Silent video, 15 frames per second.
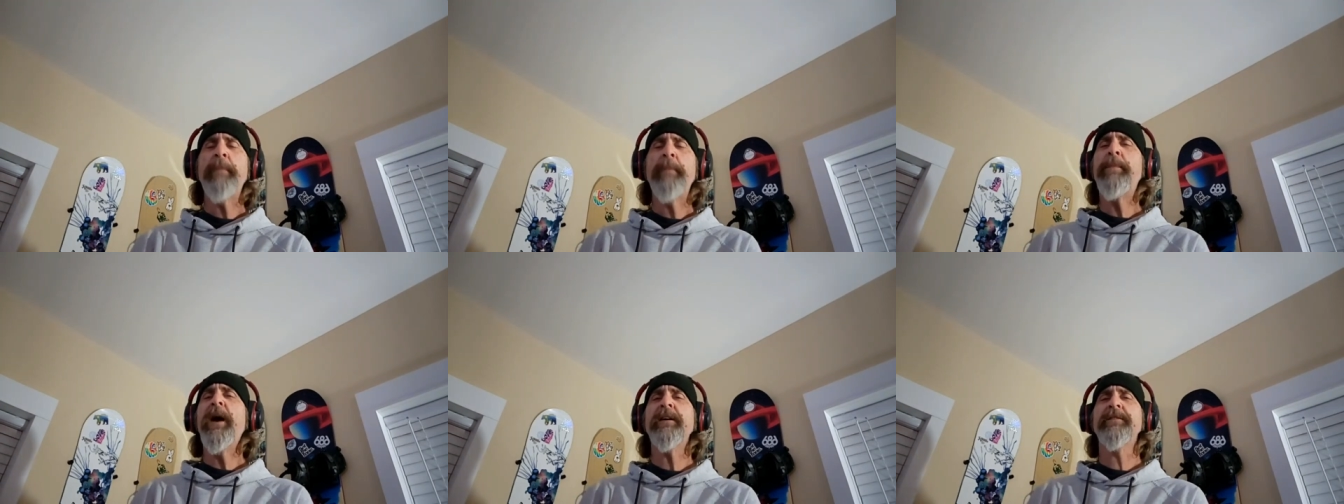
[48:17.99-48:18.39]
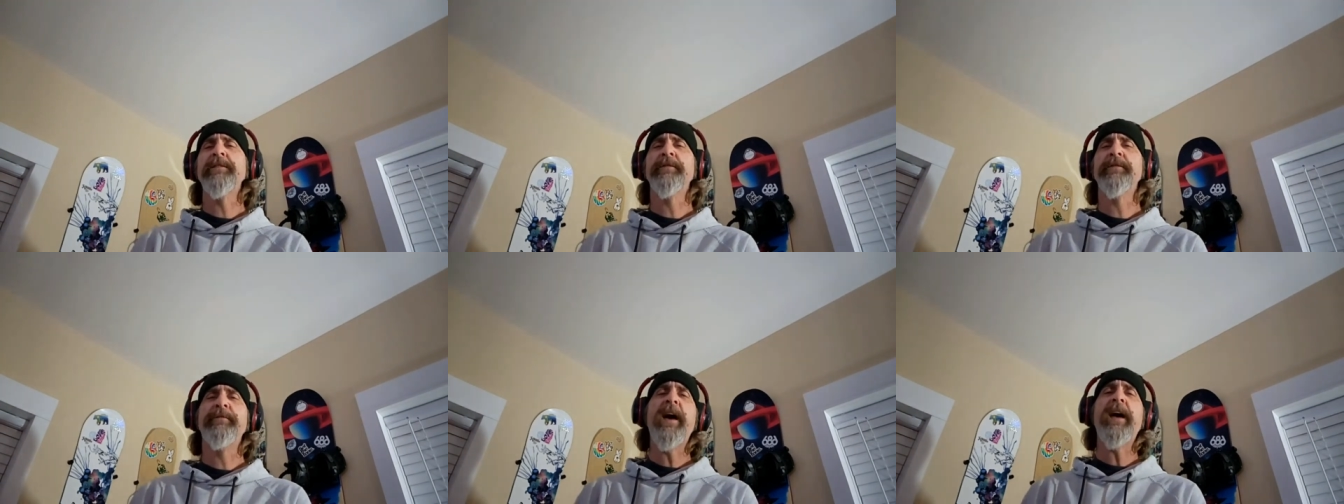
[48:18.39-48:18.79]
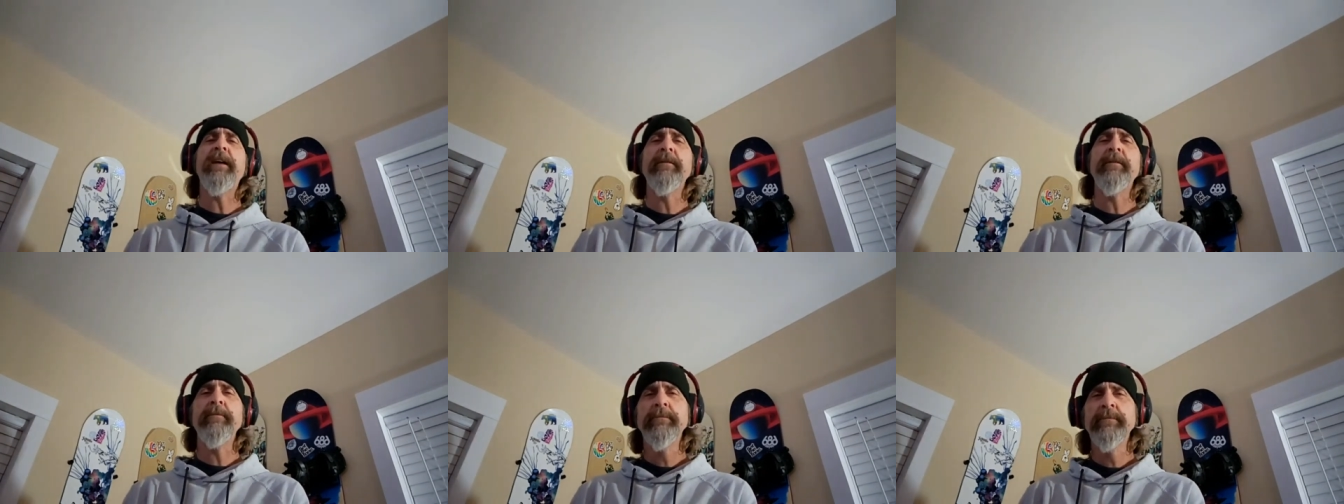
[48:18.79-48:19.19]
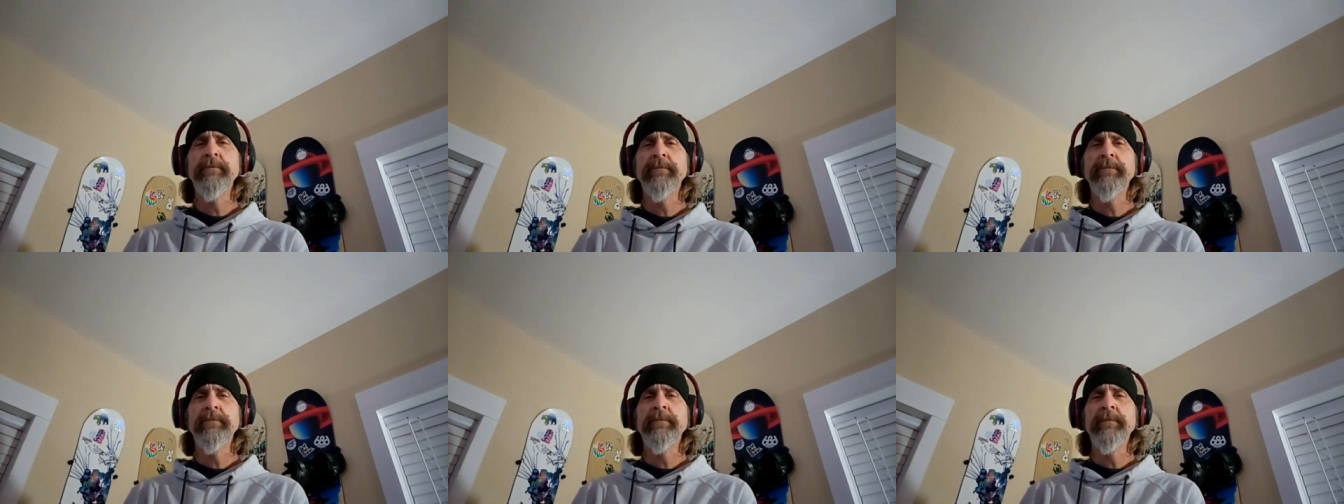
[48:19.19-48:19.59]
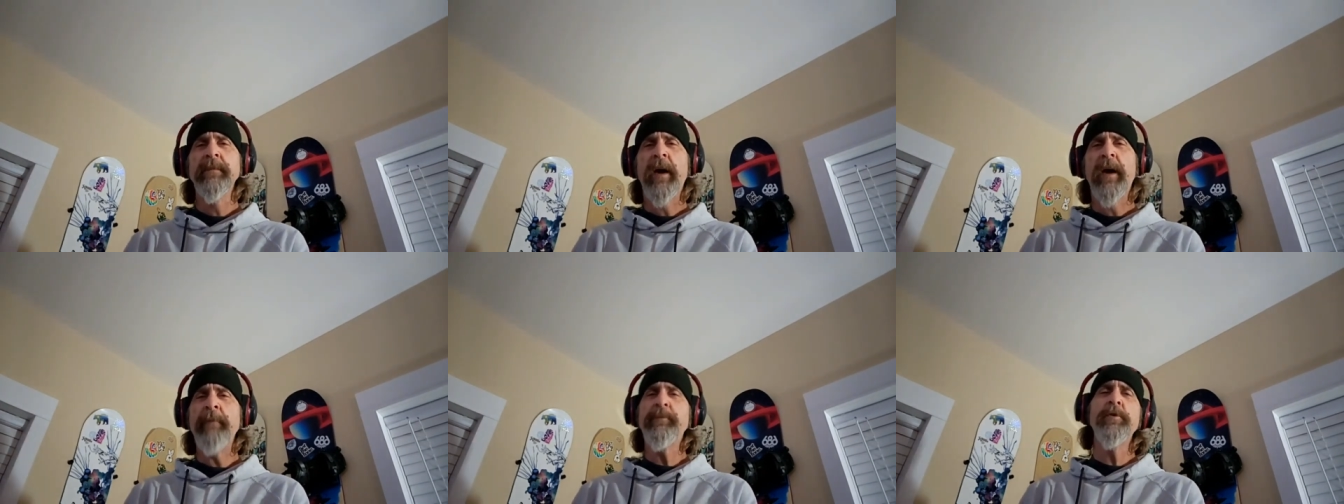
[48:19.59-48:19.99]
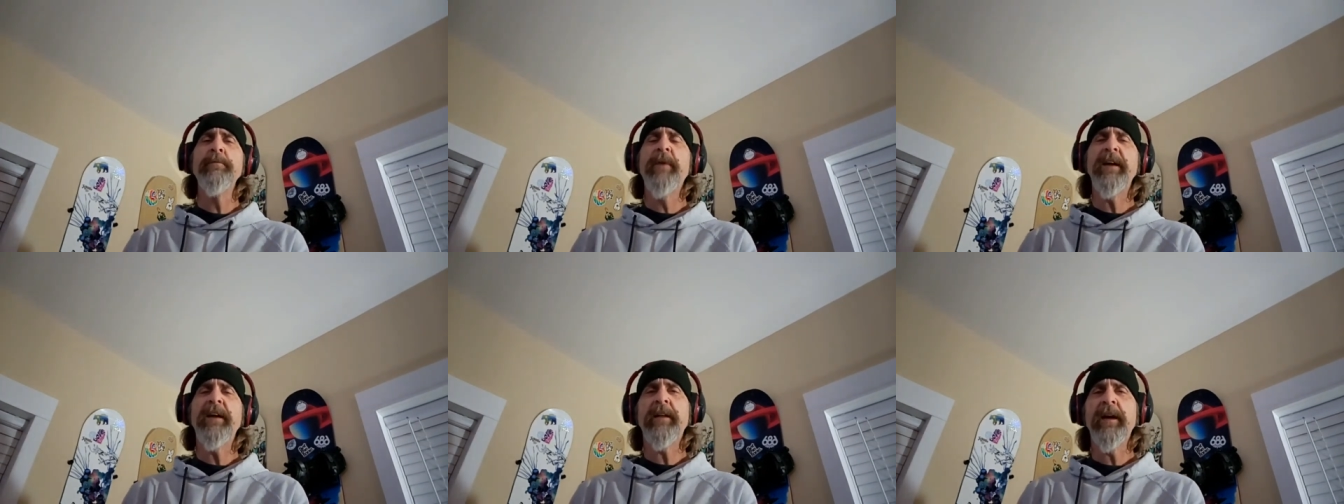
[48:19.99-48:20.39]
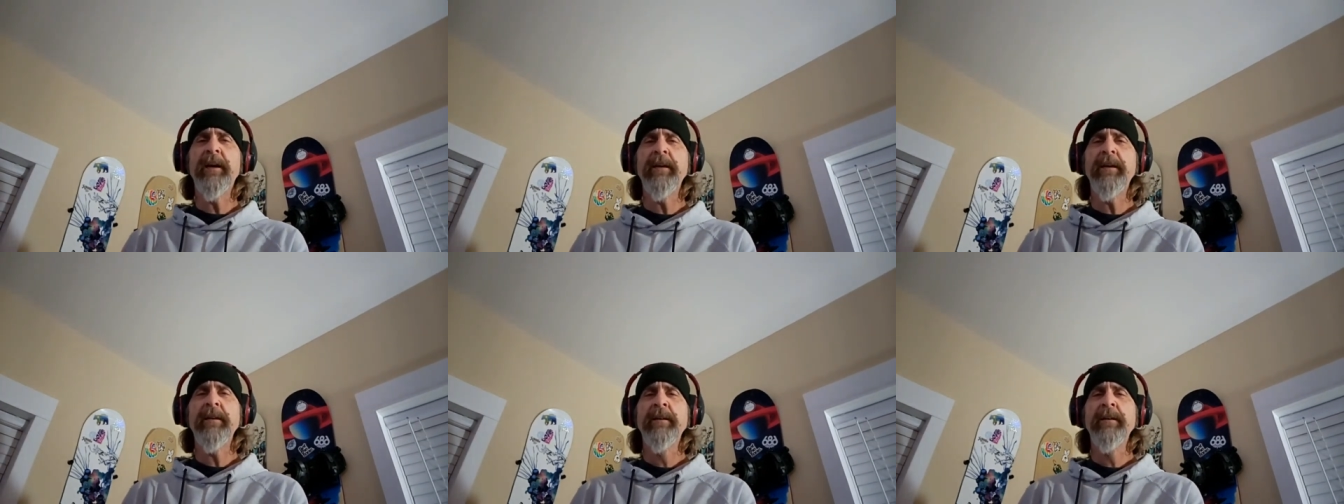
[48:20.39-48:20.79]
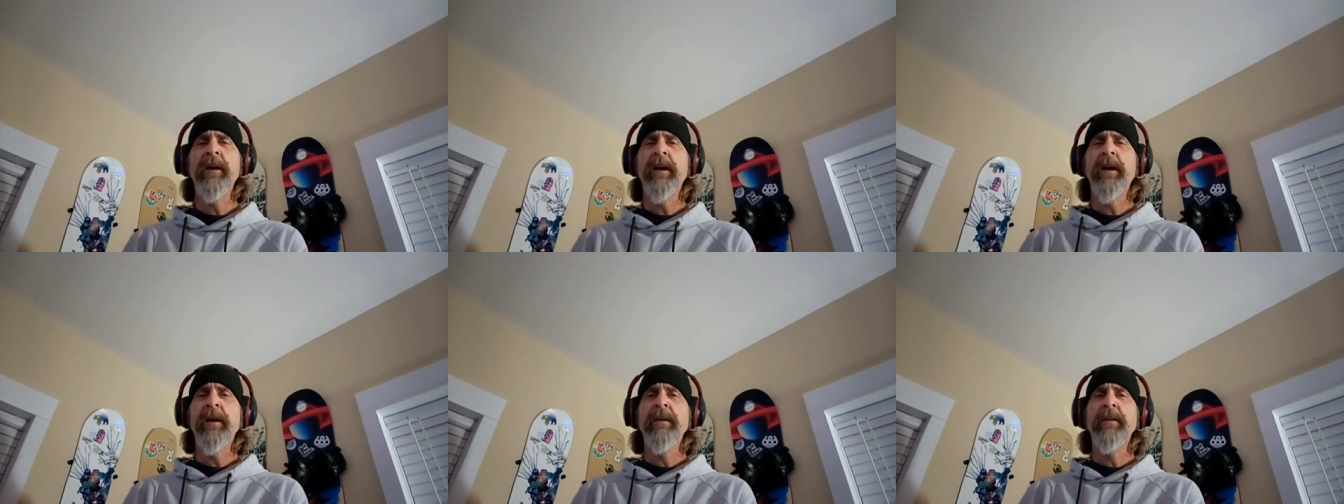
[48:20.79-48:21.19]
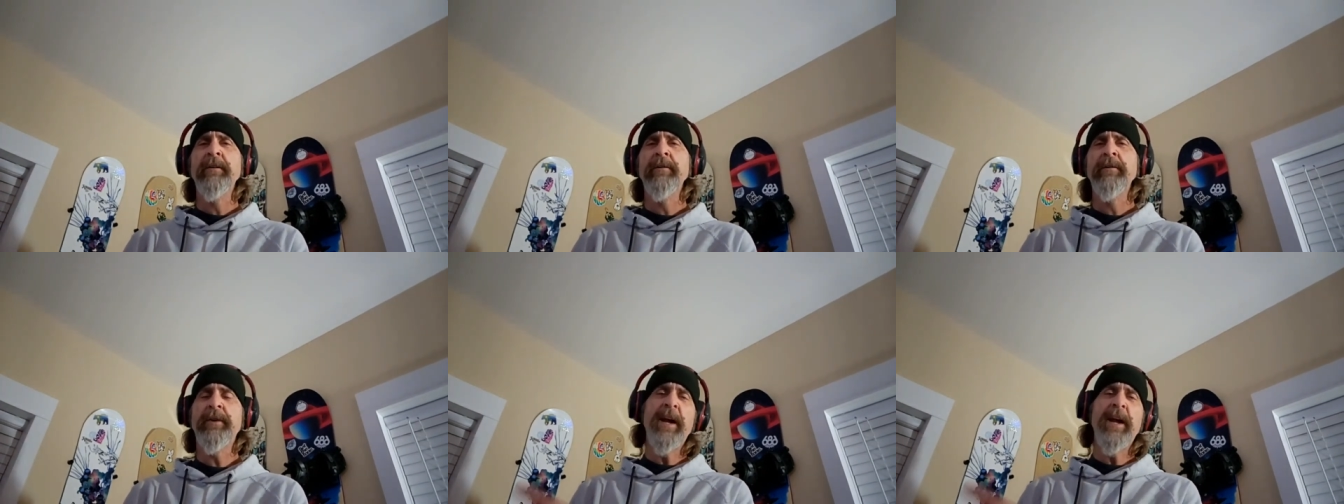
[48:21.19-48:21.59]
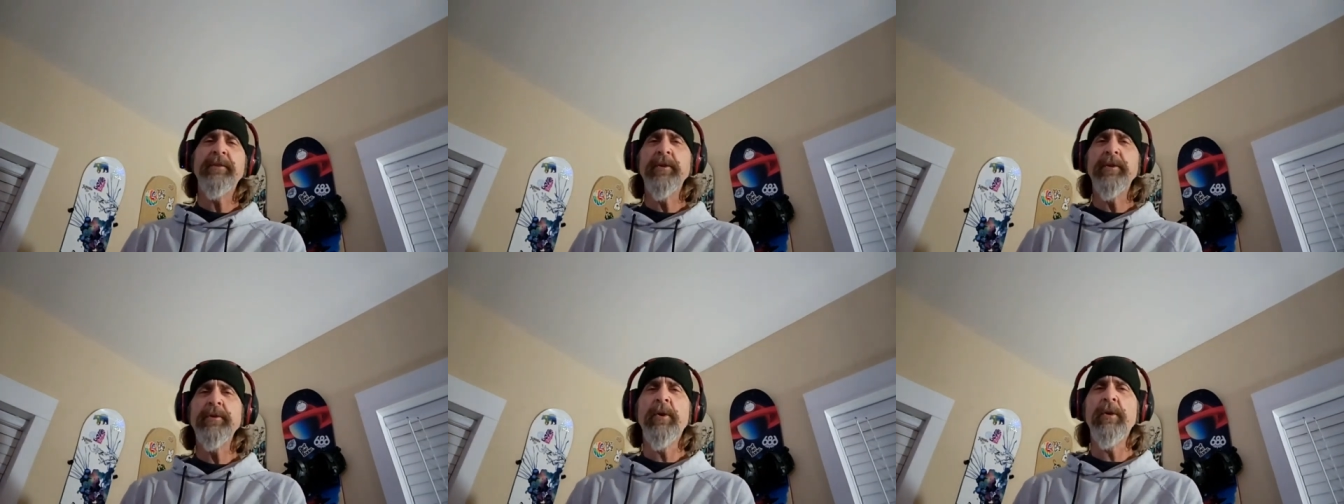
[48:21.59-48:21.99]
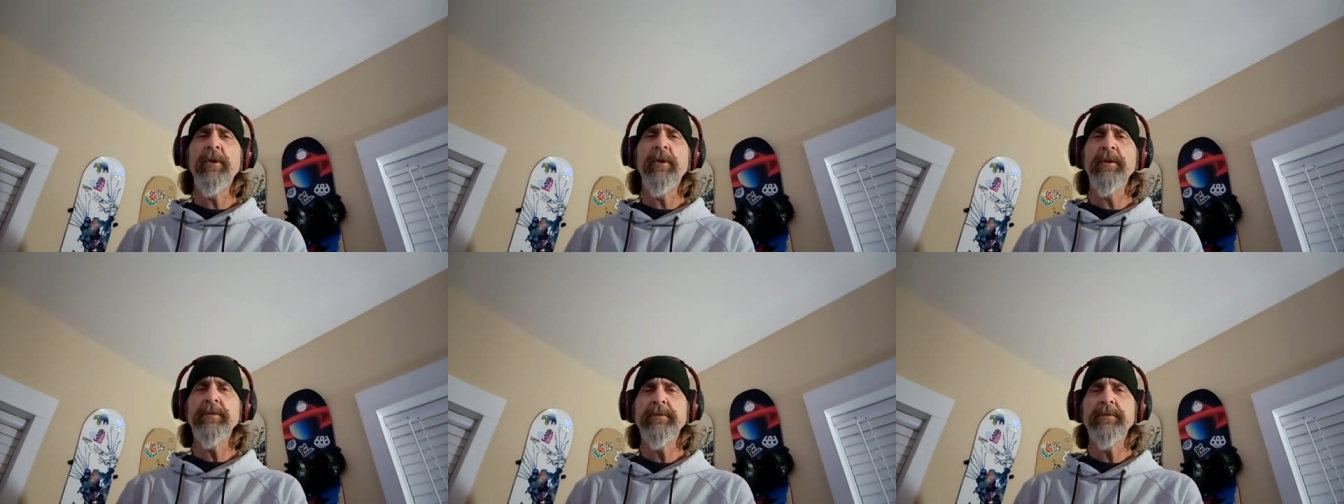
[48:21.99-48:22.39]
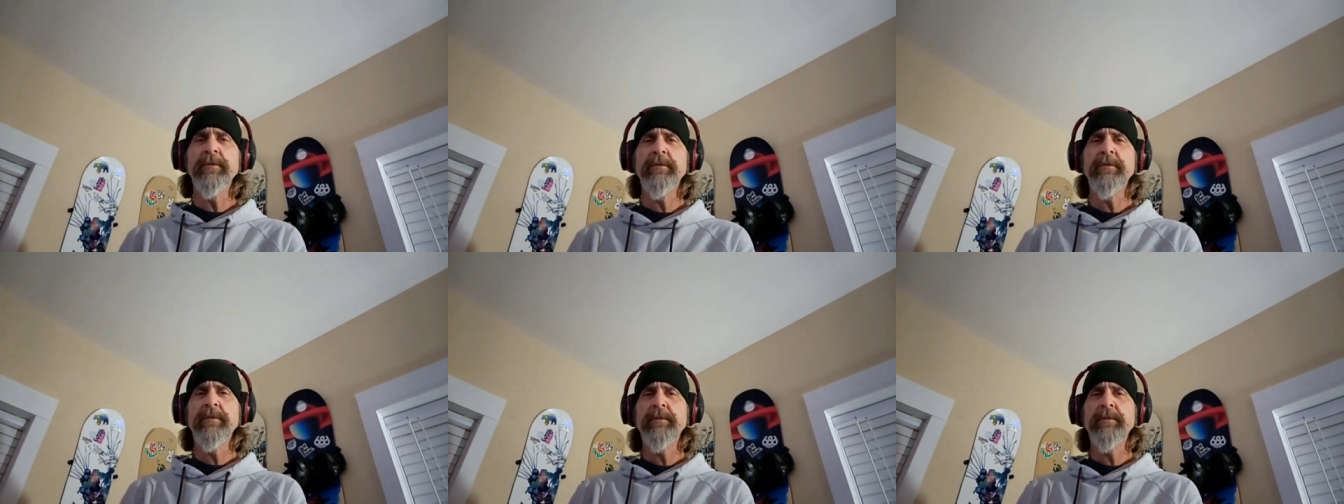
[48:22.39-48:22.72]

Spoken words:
My pockets is fat. I'm doing my thing. Get out and do yours."